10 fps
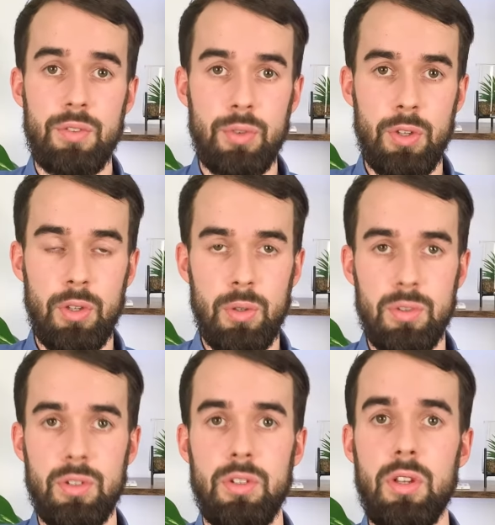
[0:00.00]
for you
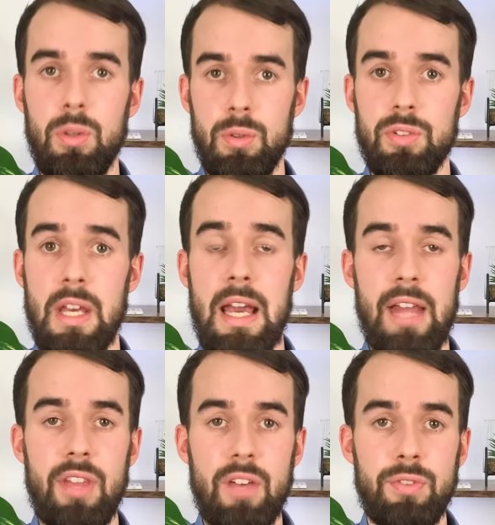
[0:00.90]
to use.
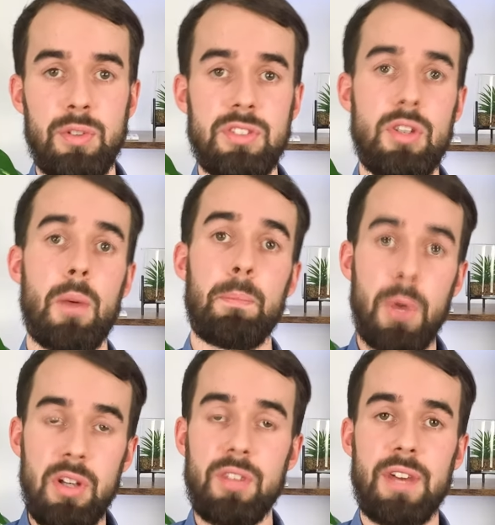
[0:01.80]
And therefore you start
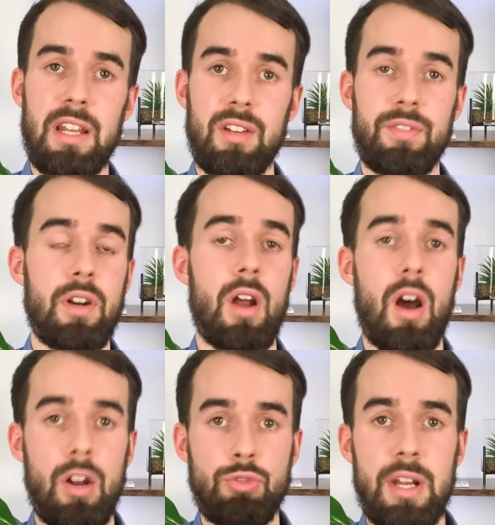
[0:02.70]
burning fat at a very
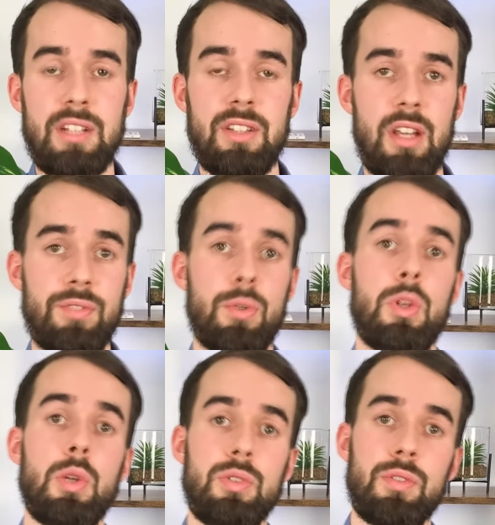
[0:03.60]
high rate and therefore
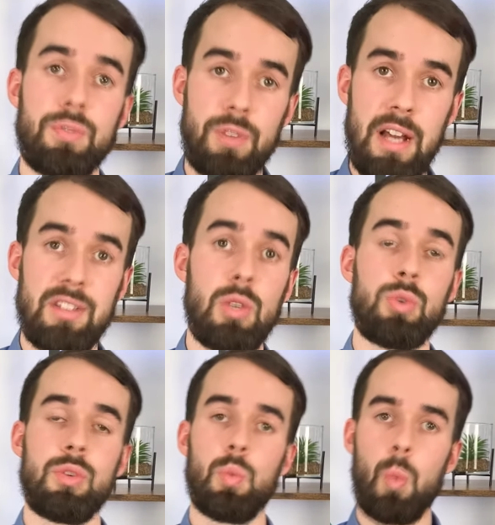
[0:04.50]
losing fat,
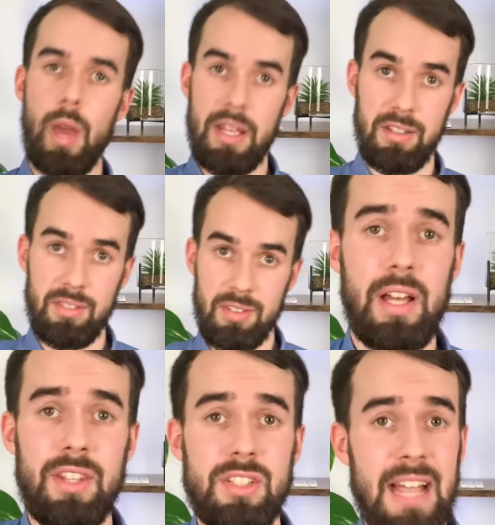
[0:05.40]
losing weight.
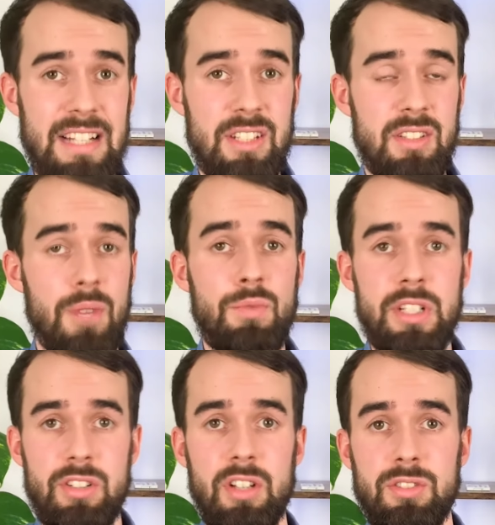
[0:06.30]
And there's actually some
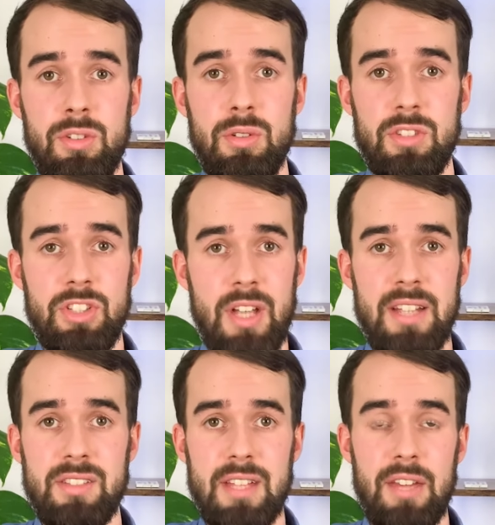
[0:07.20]
research to
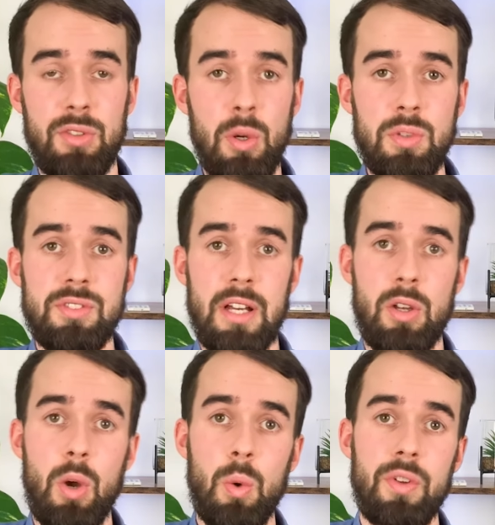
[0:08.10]
suggest that those that
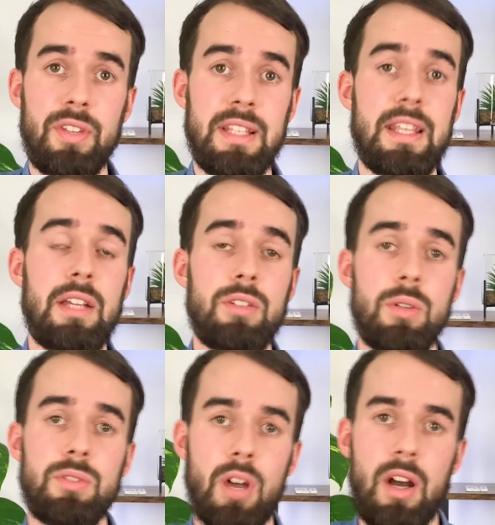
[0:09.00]
go on the
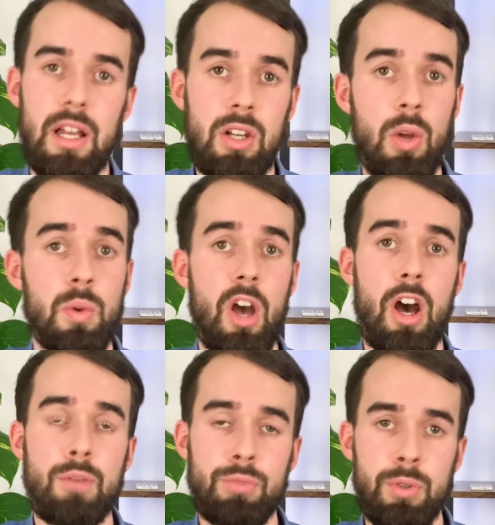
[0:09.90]
keto diet, low
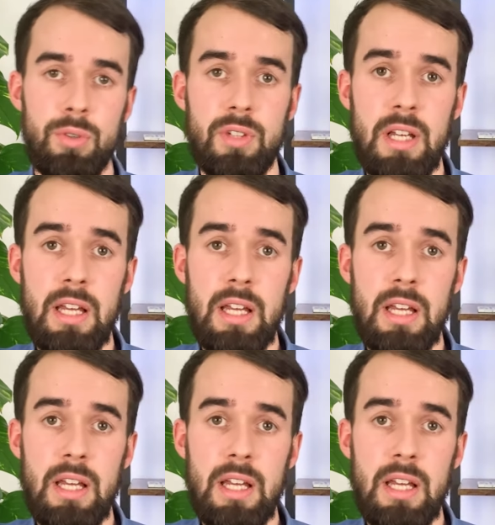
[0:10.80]
carb route,